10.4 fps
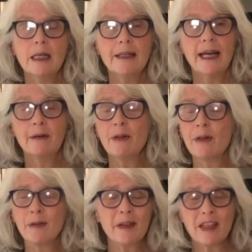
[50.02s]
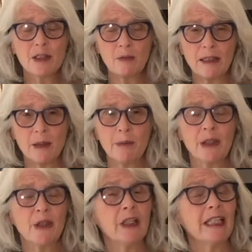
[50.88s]
Now with this recipe
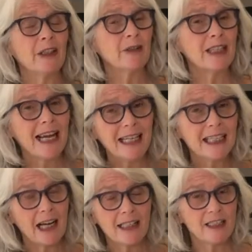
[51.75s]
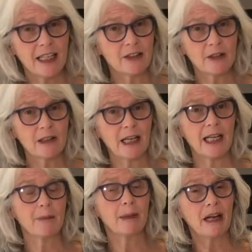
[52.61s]
you can use any kind of nuts you
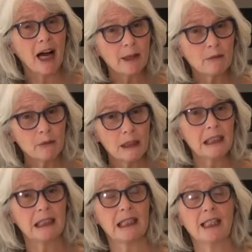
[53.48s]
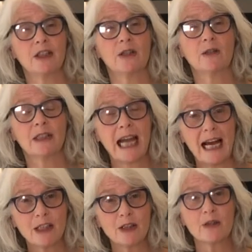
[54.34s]
like, but I really like to use
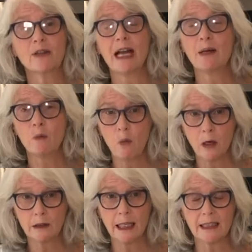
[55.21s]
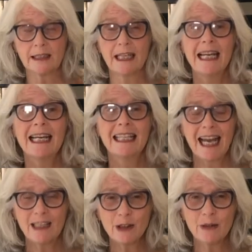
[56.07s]
cashews and walnuts.
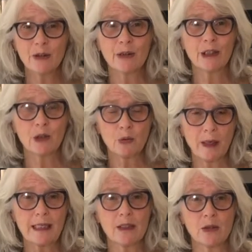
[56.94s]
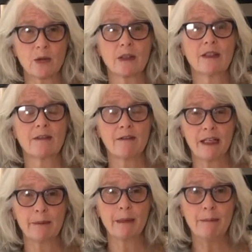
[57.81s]
Cashews are a great source of
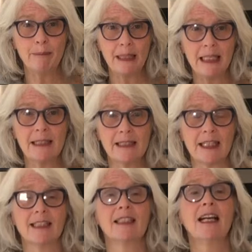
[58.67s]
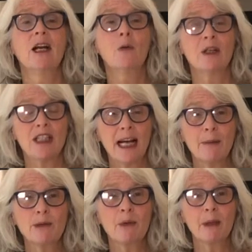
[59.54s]
vitamin B6, which
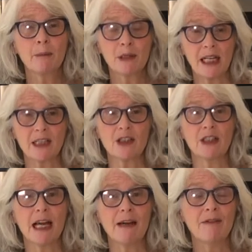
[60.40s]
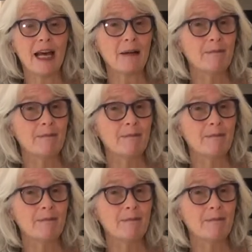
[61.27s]
helps with the production of that